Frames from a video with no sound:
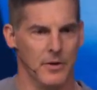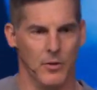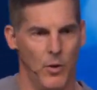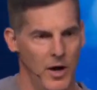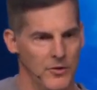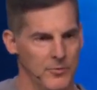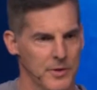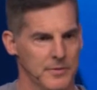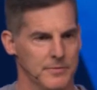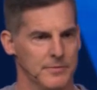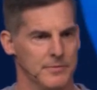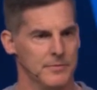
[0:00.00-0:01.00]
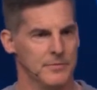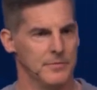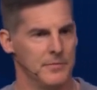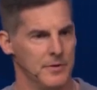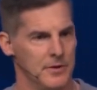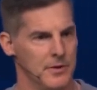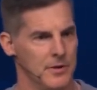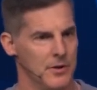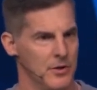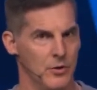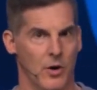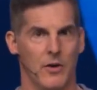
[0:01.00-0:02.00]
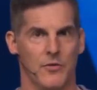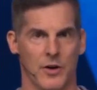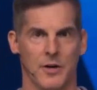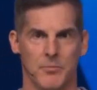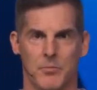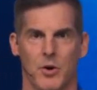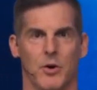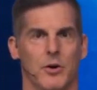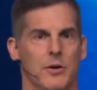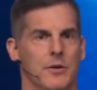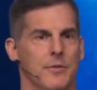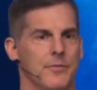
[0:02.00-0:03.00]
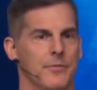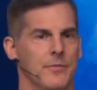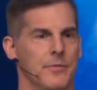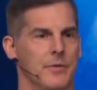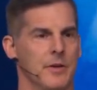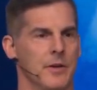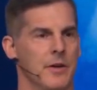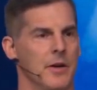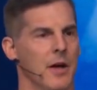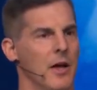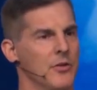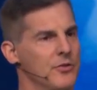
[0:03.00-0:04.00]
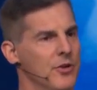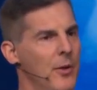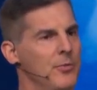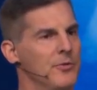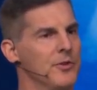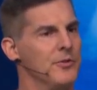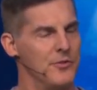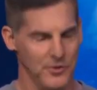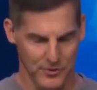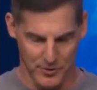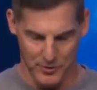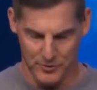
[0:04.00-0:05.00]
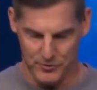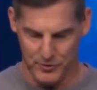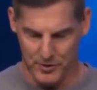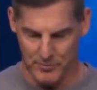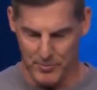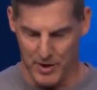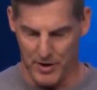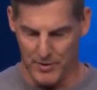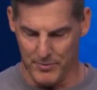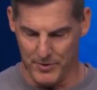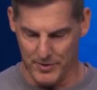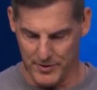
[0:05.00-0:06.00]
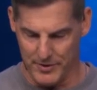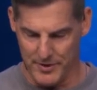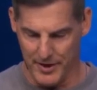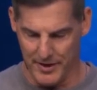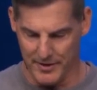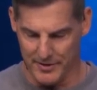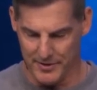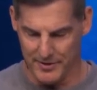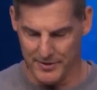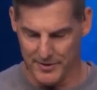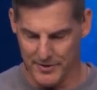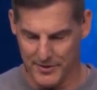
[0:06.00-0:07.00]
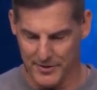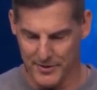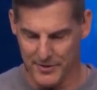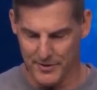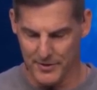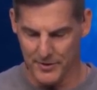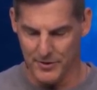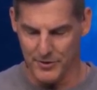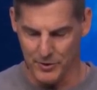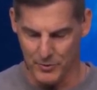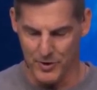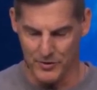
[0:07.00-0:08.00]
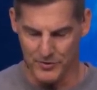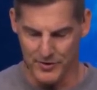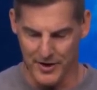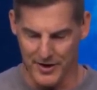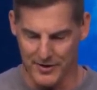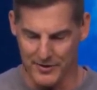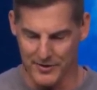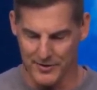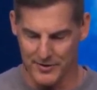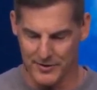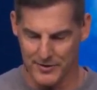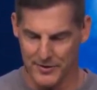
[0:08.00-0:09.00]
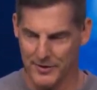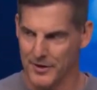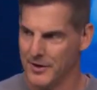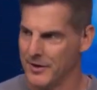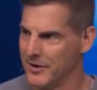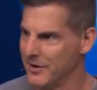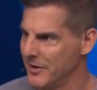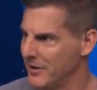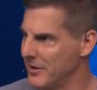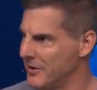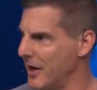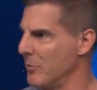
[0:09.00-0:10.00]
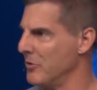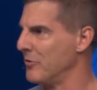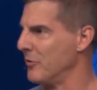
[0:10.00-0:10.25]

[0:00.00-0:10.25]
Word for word: the wise men who offer him myrrh, a substance used to embalm the dead, you understand. God was